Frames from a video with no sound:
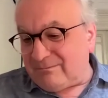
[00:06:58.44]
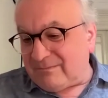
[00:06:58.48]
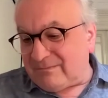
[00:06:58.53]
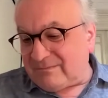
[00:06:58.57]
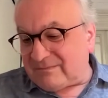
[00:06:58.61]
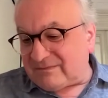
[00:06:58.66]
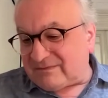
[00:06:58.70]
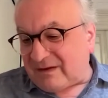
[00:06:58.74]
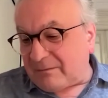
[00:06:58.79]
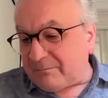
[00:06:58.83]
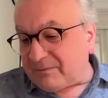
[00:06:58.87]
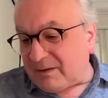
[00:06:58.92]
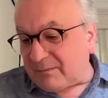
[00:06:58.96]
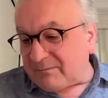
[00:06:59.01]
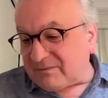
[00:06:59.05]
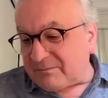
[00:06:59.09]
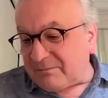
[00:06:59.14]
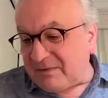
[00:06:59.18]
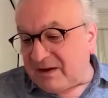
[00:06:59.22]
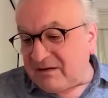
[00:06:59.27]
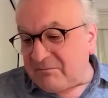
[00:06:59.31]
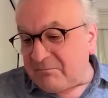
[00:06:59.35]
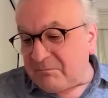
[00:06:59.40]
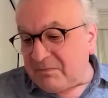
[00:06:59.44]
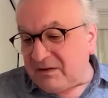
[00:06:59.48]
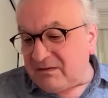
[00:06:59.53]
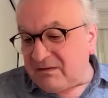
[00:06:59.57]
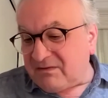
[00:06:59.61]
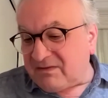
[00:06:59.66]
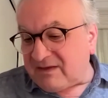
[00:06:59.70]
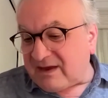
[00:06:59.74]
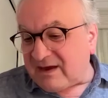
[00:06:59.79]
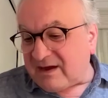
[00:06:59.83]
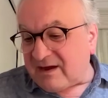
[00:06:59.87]
sometimes maybe
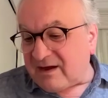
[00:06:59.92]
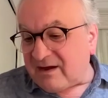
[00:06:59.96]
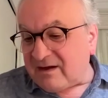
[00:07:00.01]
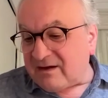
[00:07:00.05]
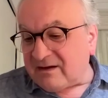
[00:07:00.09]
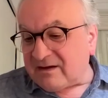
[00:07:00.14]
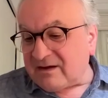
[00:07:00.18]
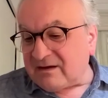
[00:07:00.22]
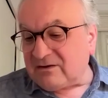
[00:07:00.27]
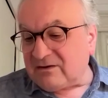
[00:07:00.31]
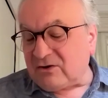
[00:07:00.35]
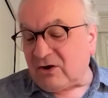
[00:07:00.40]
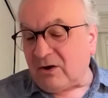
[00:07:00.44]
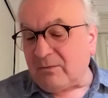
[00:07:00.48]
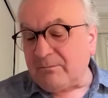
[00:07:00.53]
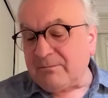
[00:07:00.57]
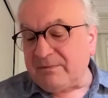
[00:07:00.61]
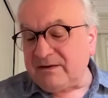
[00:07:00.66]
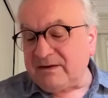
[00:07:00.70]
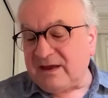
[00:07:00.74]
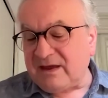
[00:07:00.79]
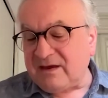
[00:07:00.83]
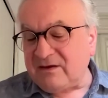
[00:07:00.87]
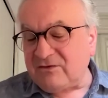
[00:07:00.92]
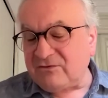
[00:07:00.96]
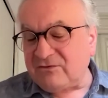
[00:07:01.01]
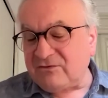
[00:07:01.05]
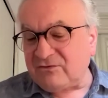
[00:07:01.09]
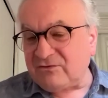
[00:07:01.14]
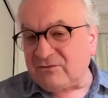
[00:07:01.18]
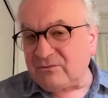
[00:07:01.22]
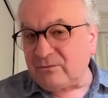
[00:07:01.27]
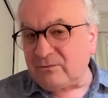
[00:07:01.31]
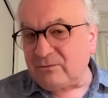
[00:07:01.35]
they are in
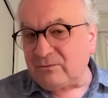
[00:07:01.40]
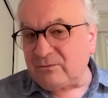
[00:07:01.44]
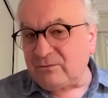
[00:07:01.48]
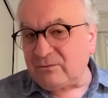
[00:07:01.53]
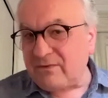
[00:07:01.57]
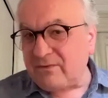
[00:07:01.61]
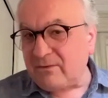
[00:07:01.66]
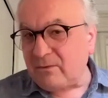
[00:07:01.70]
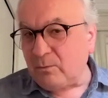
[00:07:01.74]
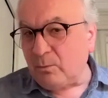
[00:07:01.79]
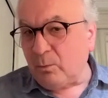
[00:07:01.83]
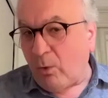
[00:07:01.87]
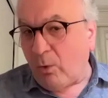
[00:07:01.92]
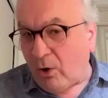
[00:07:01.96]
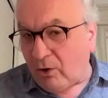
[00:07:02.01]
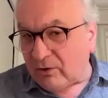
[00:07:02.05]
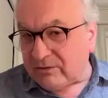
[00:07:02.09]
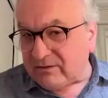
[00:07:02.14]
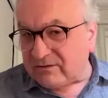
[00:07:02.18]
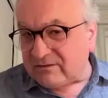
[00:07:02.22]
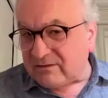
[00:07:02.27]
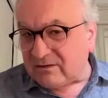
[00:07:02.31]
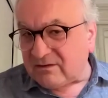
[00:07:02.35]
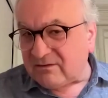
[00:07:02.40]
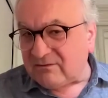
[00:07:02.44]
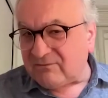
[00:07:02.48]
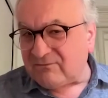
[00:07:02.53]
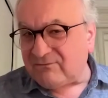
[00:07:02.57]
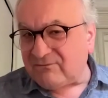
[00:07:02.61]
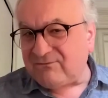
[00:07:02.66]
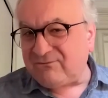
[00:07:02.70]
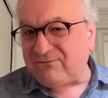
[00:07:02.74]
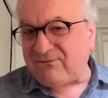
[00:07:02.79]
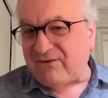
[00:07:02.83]
combination with water,
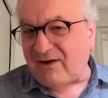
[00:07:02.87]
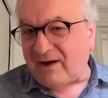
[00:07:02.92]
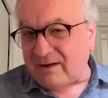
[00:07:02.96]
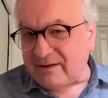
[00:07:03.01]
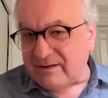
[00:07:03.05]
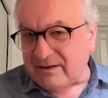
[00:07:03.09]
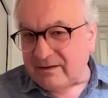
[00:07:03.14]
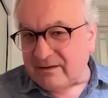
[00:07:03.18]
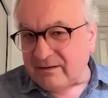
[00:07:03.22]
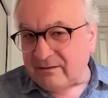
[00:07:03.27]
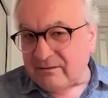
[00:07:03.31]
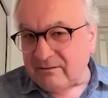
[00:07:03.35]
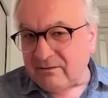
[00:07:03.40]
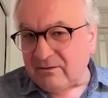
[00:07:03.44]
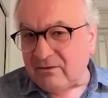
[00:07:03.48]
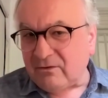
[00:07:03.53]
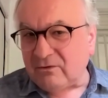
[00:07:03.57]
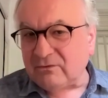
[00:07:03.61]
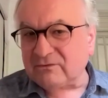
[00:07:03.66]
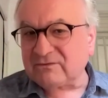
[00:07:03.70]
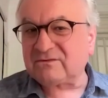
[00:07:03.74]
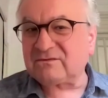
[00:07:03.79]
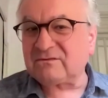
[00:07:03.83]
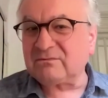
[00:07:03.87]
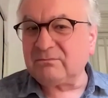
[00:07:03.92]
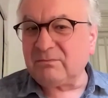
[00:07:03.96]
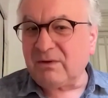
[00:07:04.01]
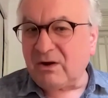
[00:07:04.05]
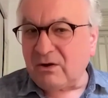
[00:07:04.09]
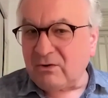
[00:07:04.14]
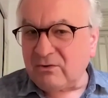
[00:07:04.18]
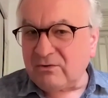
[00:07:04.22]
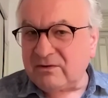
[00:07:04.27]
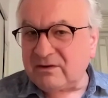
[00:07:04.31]
fire, or
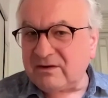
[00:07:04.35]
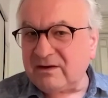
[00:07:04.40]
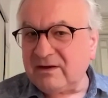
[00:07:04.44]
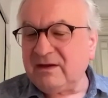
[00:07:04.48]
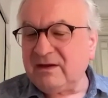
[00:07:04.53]
smoke,